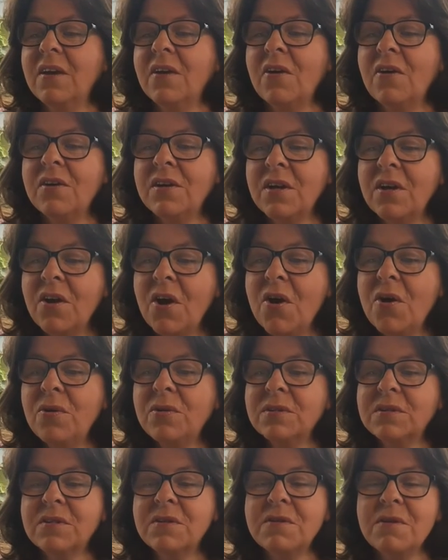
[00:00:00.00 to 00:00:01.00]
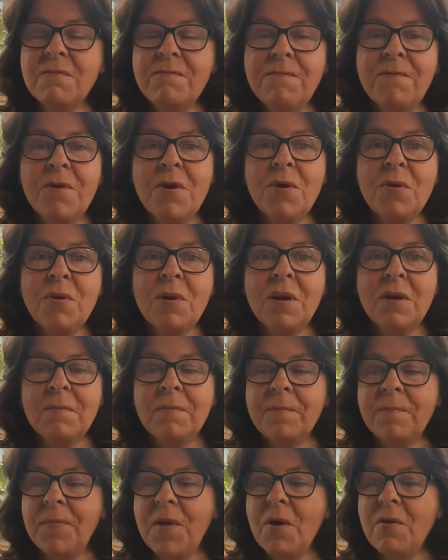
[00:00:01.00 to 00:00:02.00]
on a colt, the foal
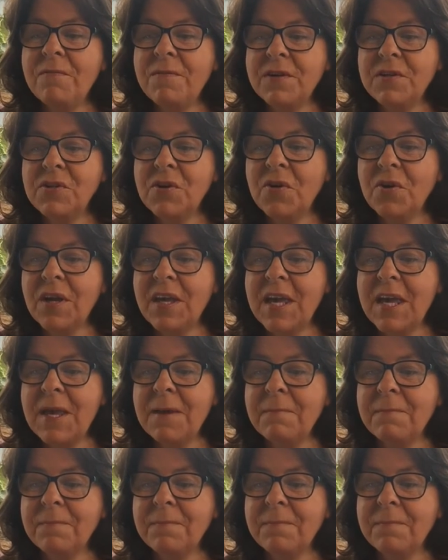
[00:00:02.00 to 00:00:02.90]
of a donkey."